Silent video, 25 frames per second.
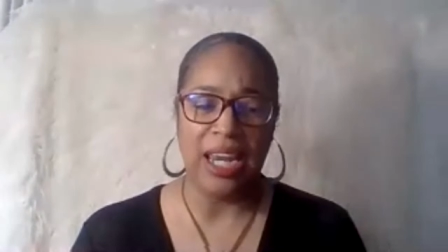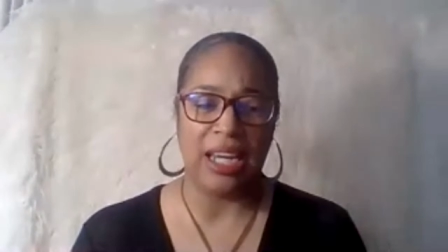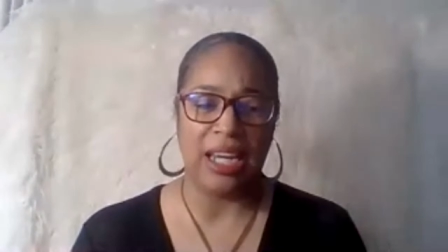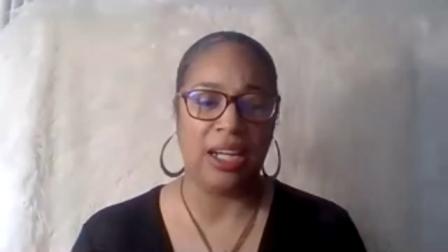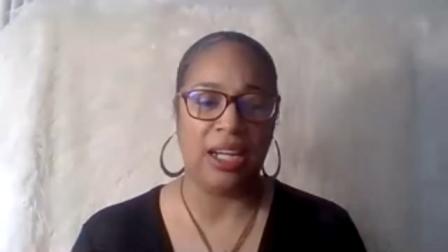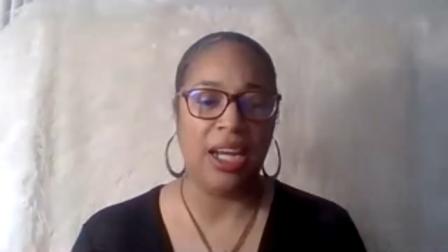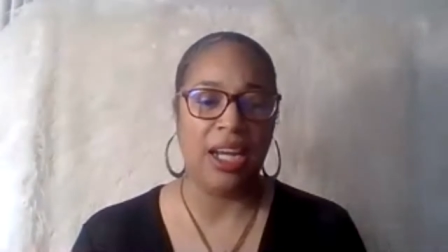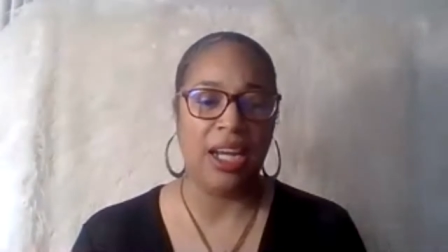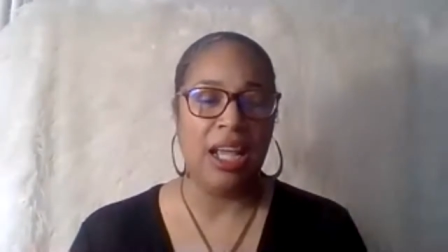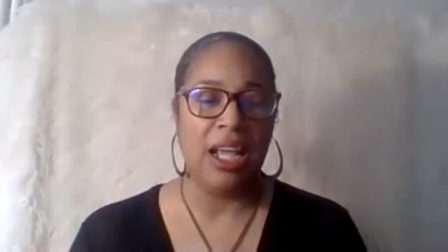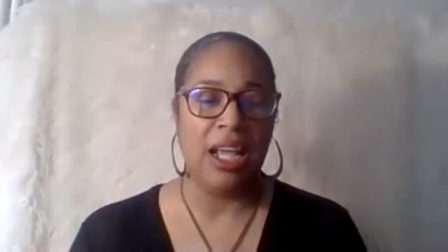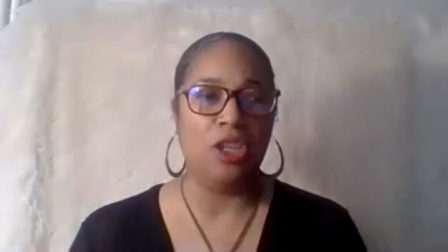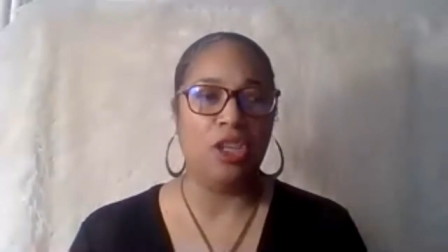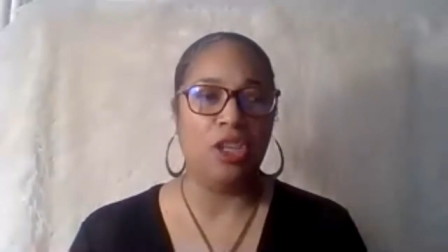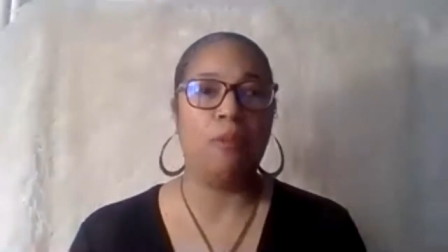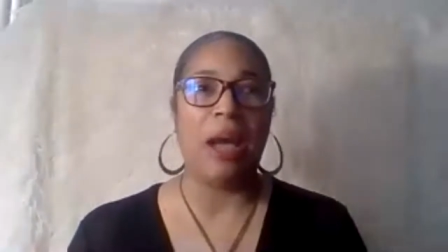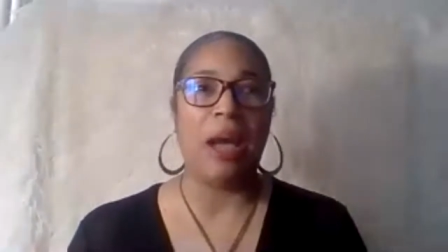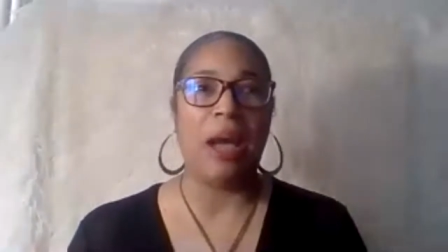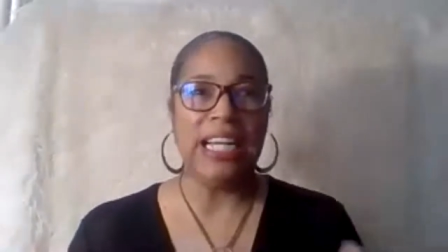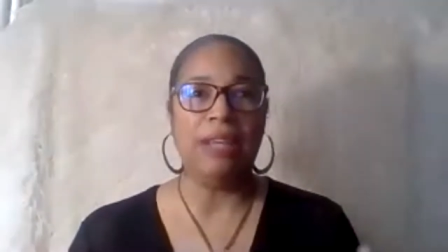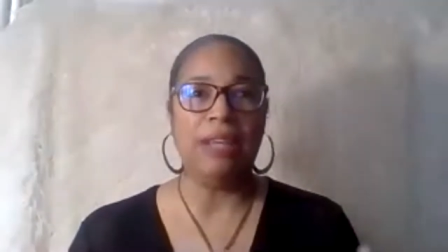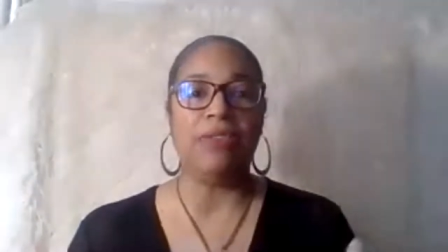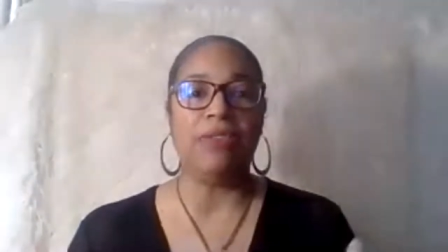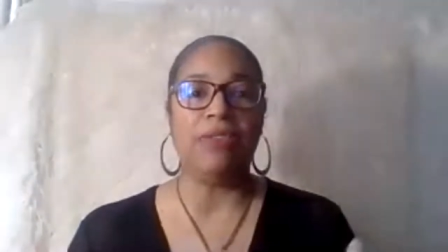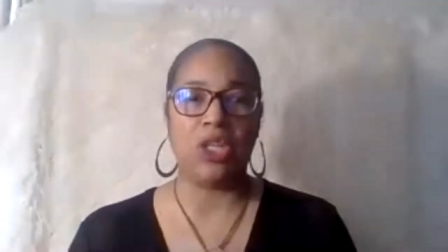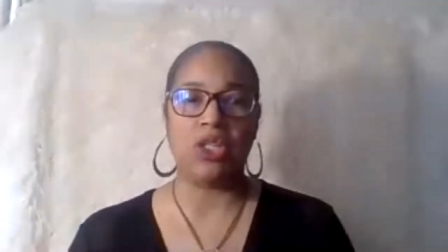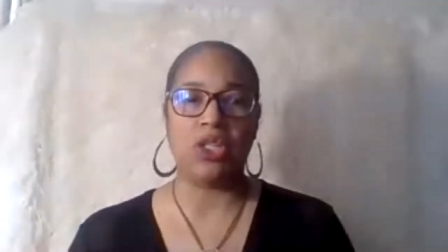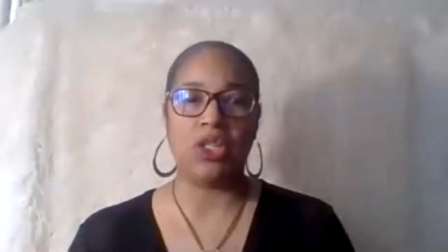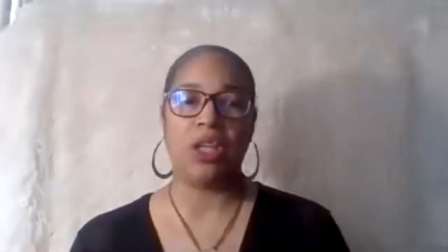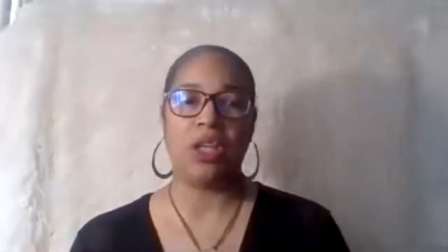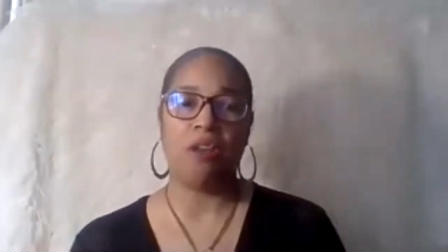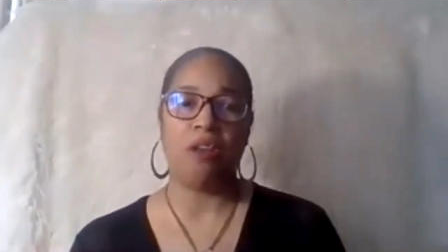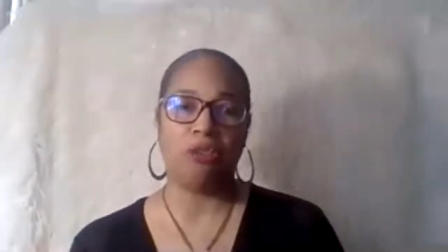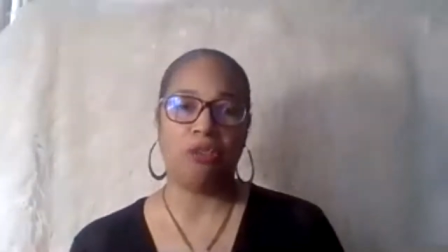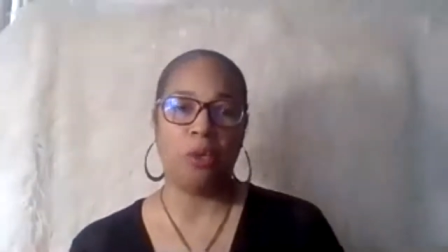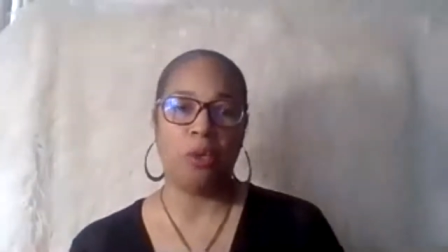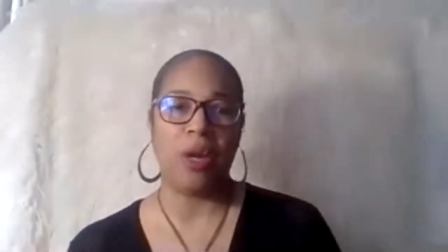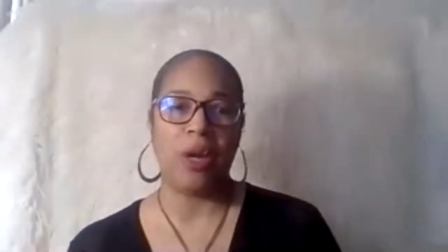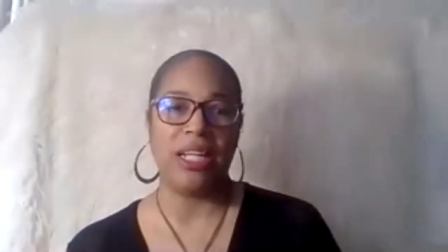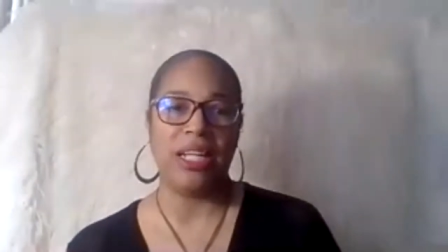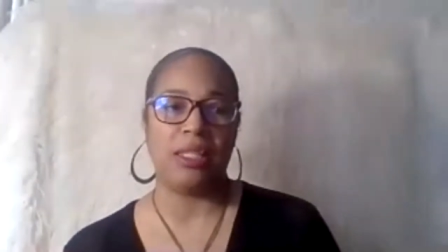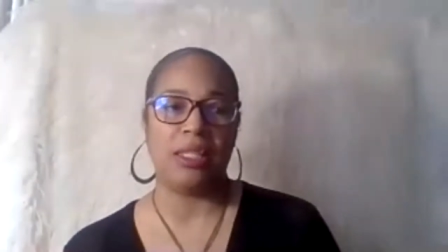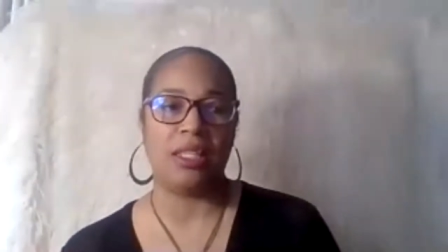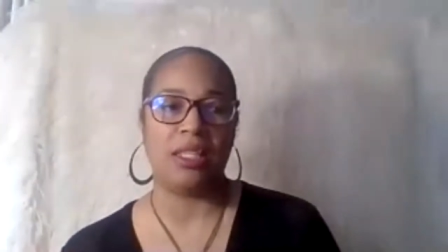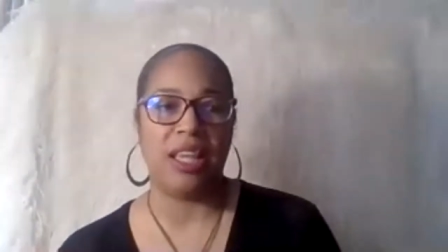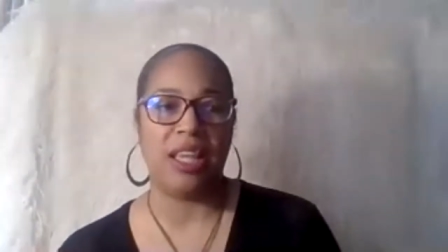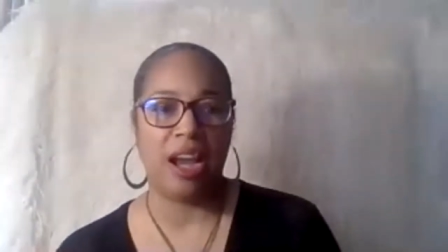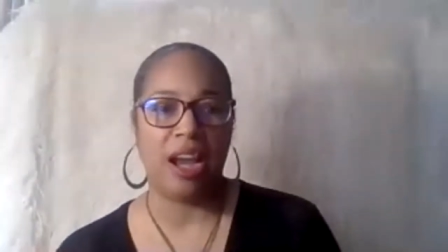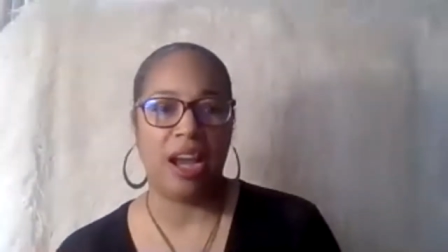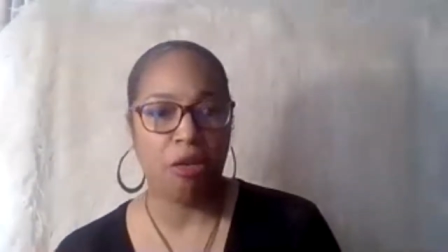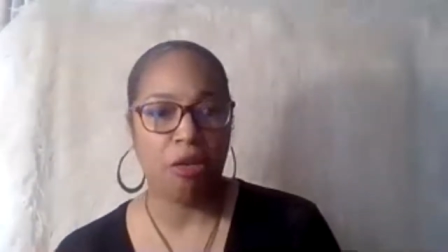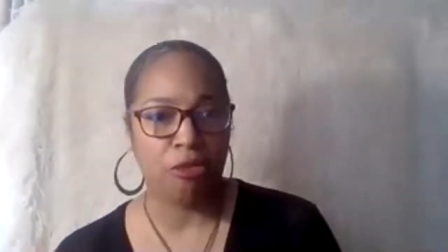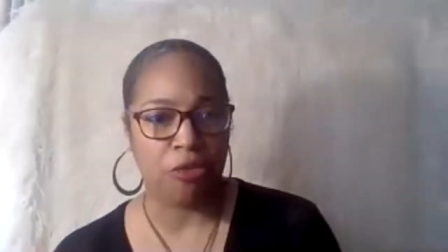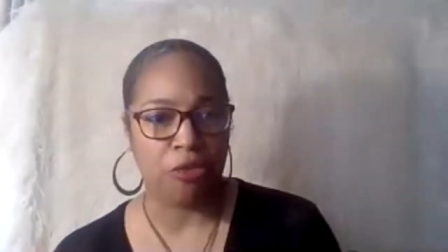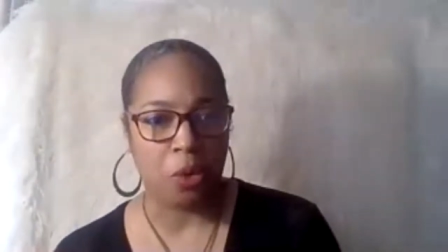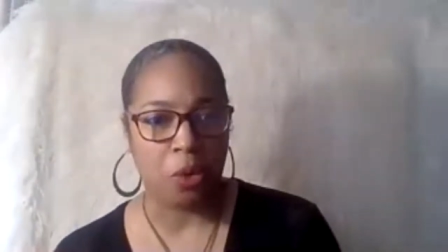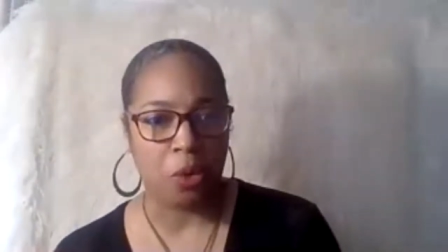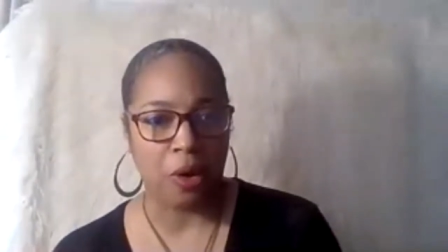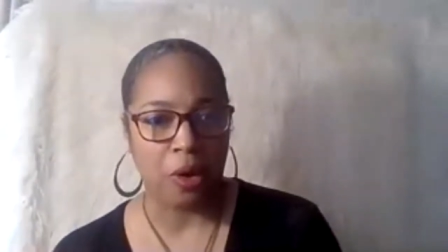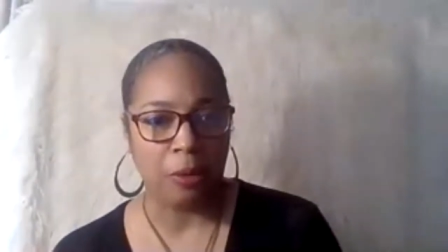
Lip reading: And you might even discover what it's there for.